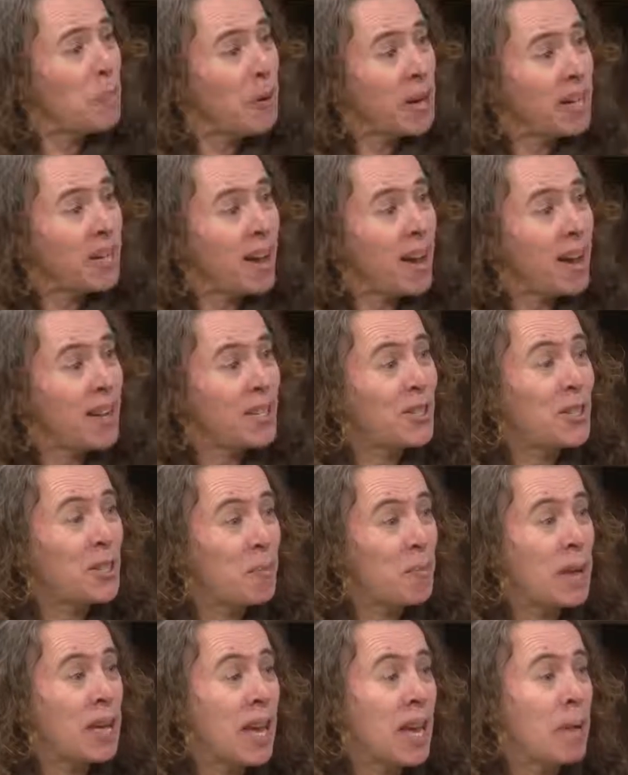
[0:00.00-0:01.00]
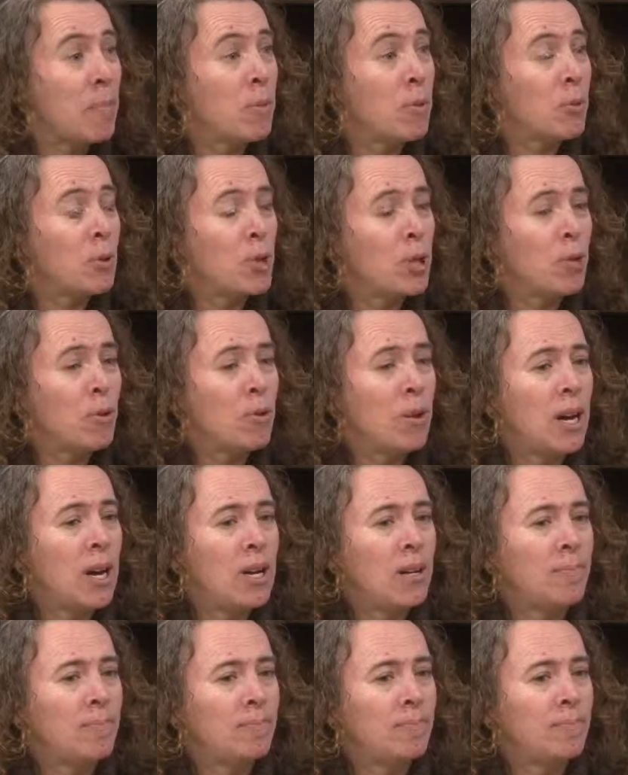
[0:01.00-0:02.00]
be nice to be able to,
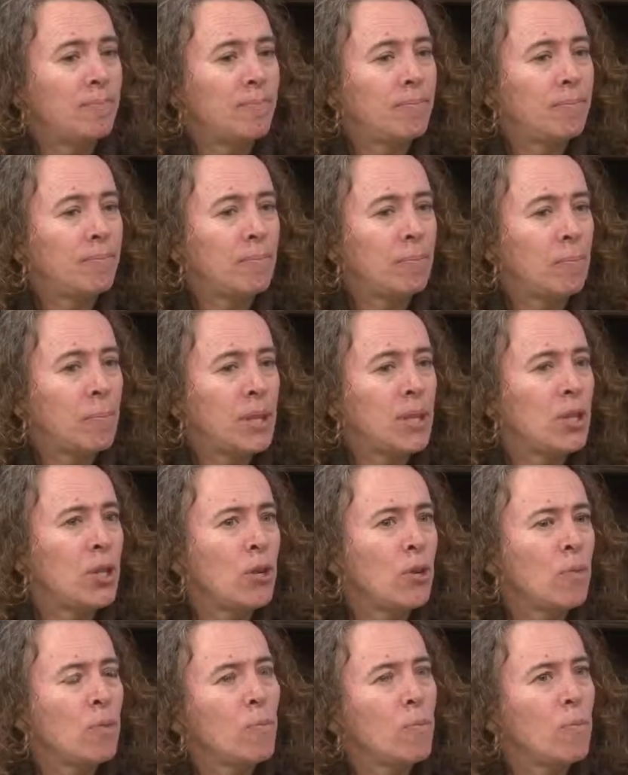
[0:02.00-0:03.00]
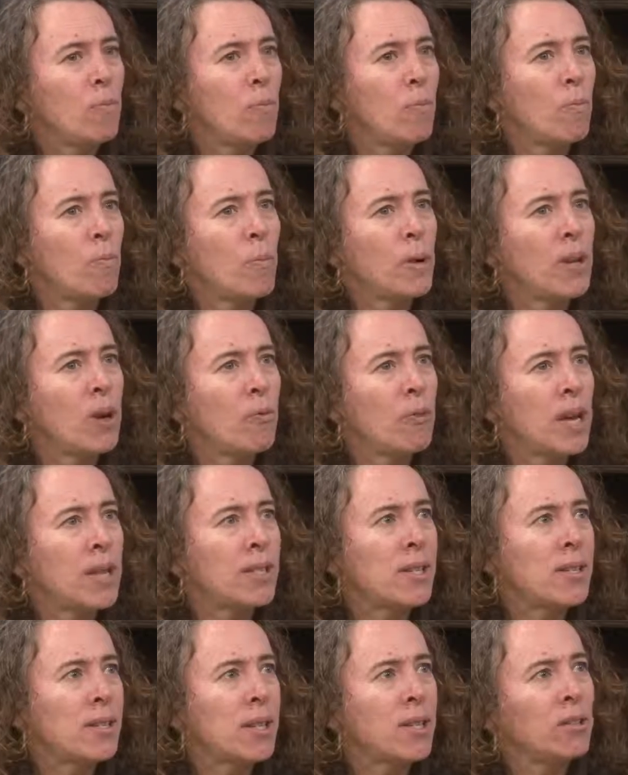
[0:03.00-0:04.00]
we don't
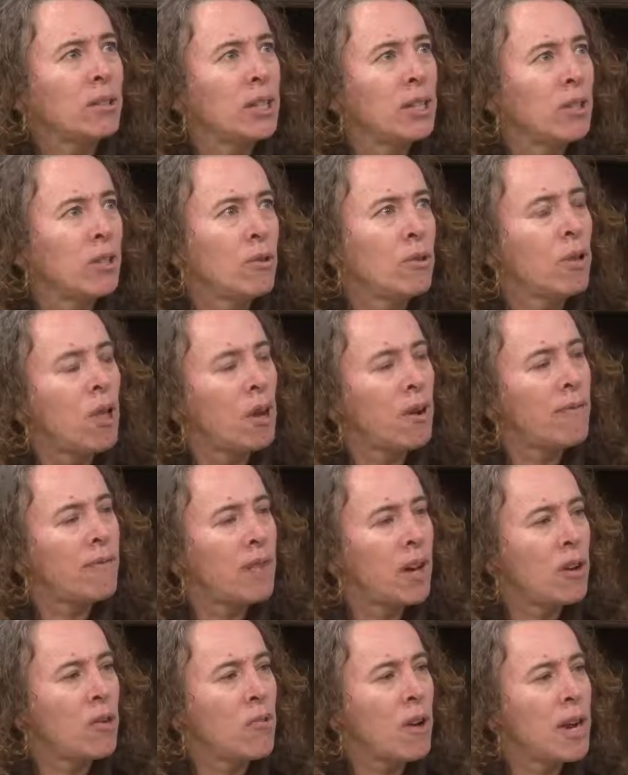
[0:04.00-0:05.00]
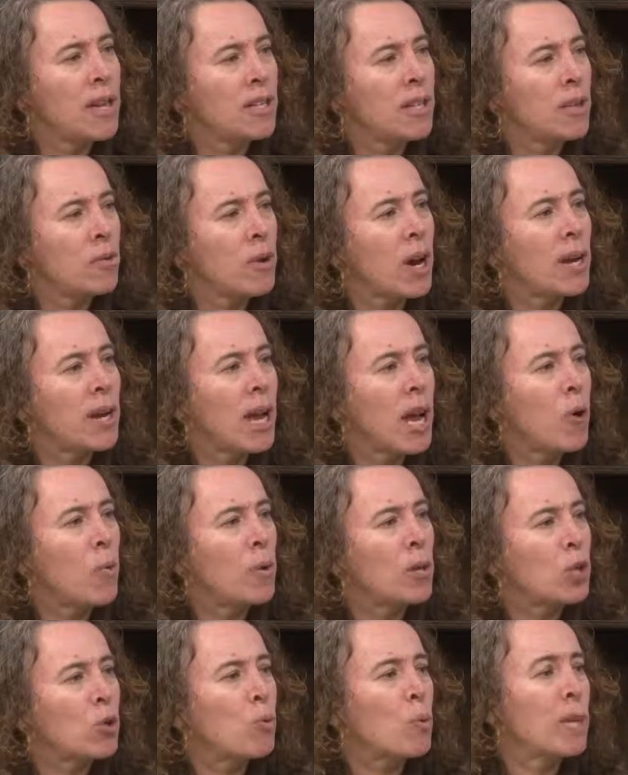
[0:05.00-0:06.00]
necessarily do a lot of fundraising right now,
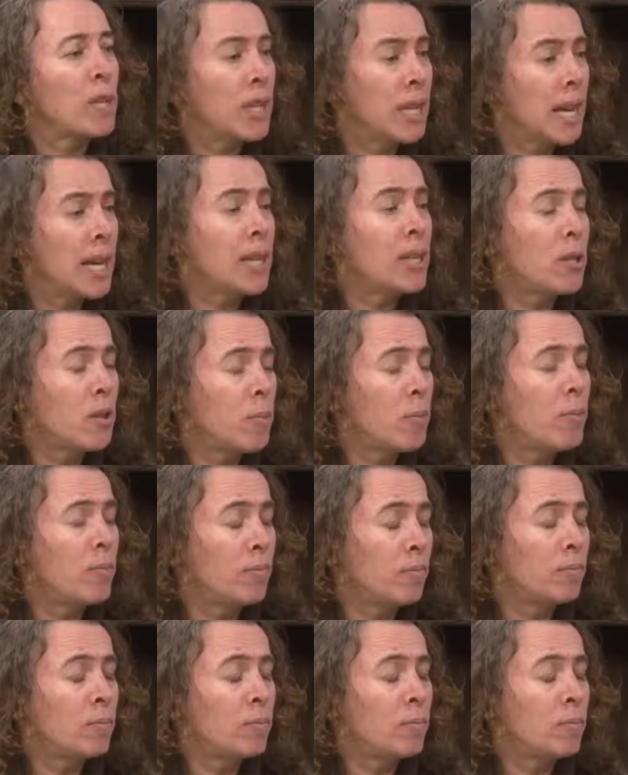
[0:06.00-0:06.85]
which we need to,